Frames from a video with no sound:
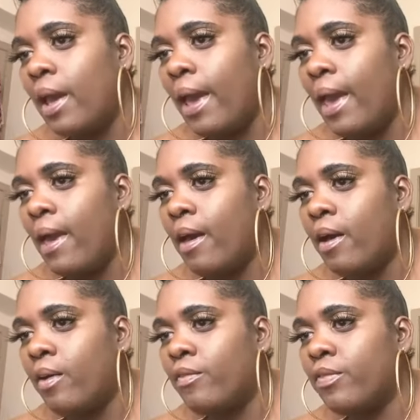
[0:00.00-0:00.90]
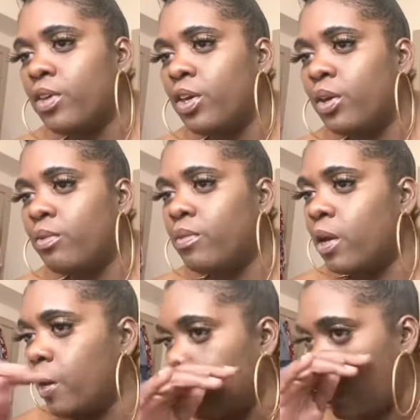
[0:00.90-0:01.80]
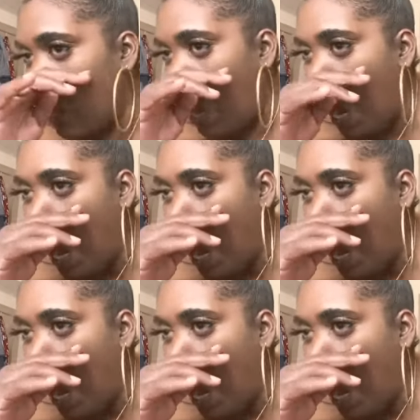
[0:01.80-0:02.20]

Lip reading: have you done